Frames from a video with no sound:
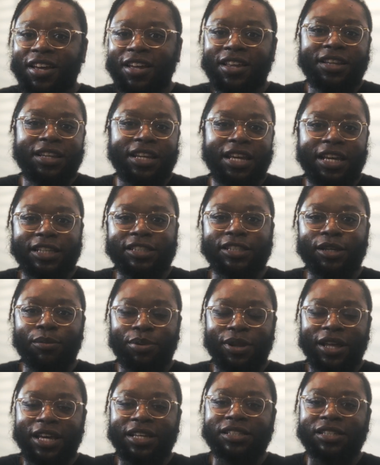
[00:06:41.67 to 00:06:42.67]
needs a
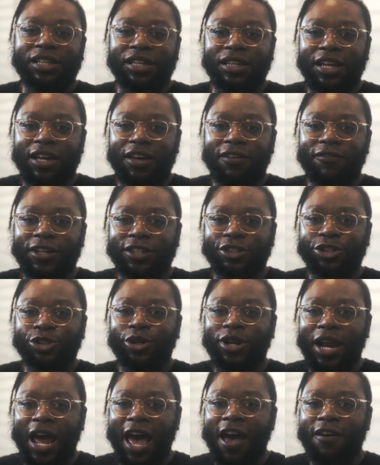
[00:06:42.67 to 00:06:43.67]
place to live and
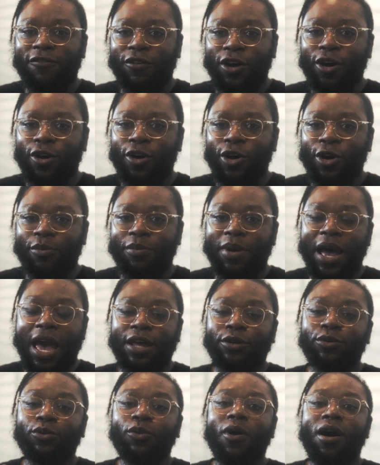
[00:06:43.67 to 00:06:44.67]
should have a home
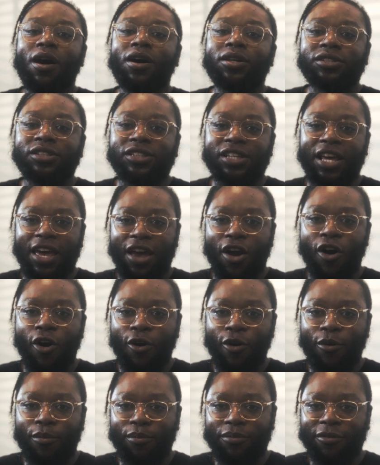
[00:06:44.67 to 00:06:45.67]
and wants a
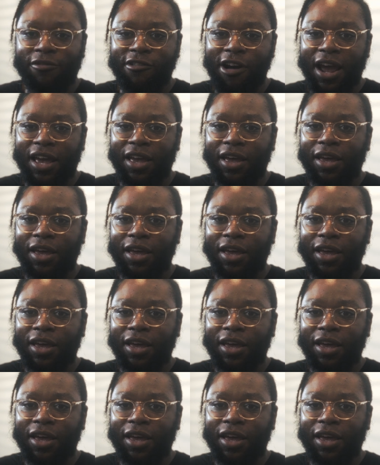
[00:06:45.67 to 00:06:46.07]
home, right?